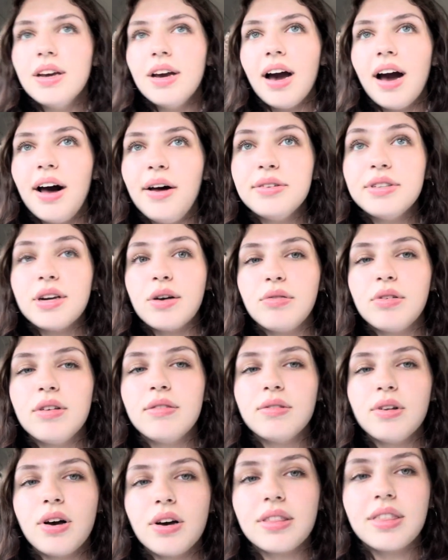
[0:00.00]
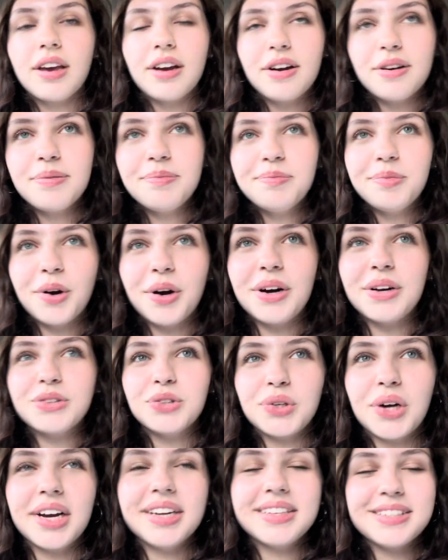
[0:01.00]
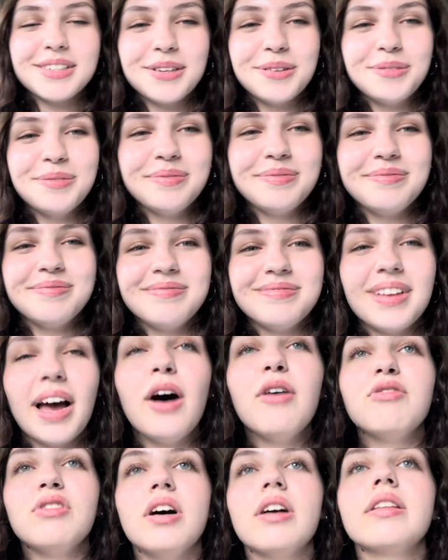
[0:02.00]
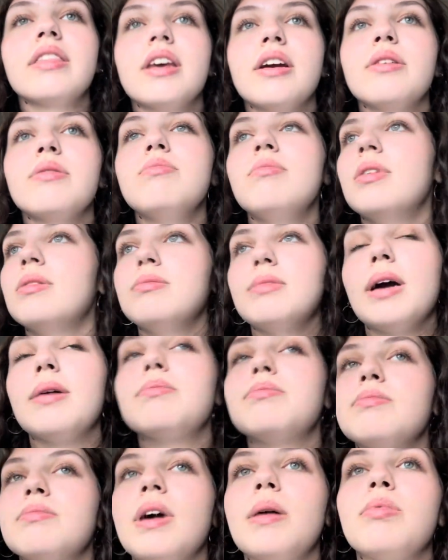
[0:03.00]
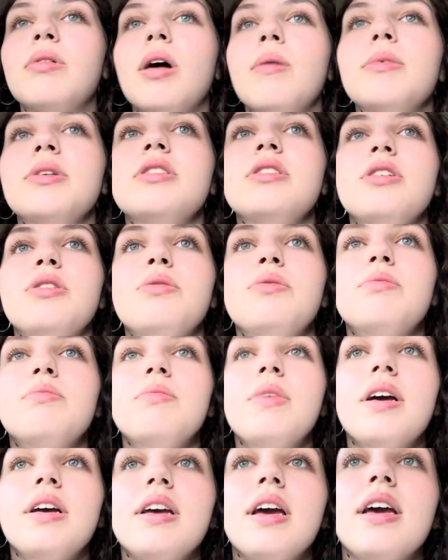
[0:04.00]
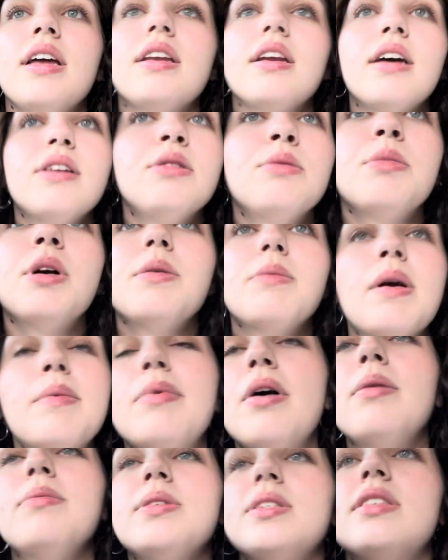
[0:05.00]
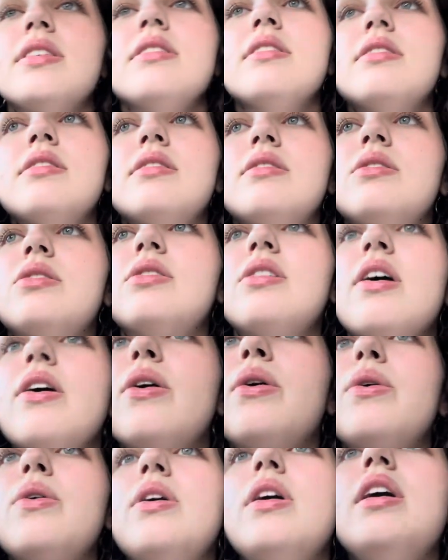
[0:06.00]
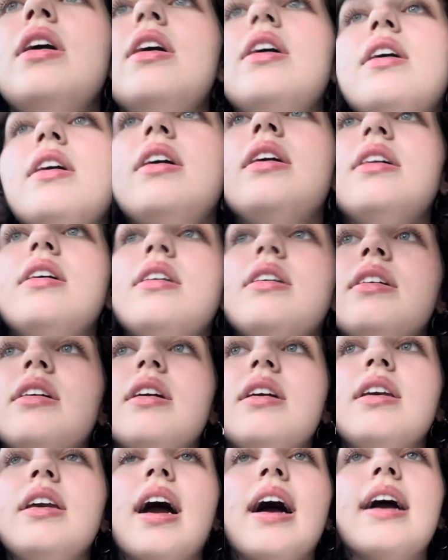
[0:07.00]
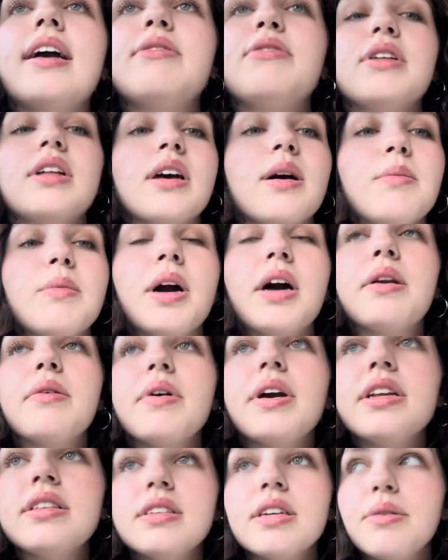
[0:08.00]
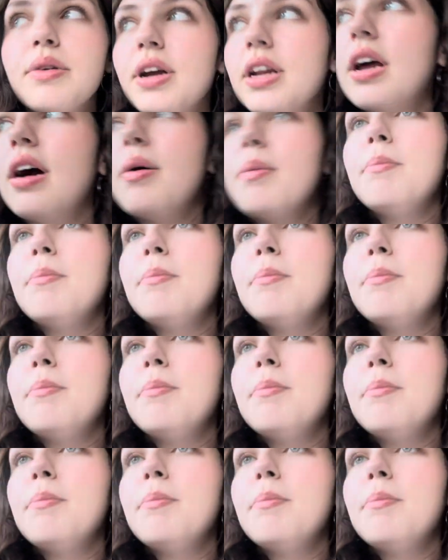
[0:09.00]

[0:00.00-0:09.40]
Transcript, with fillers: I'll definitely vlog there or I'll try to. I'll vlog there, I, I promise you. And I don't break my promises. So yeah, I feel like I'm kind of ranting right now.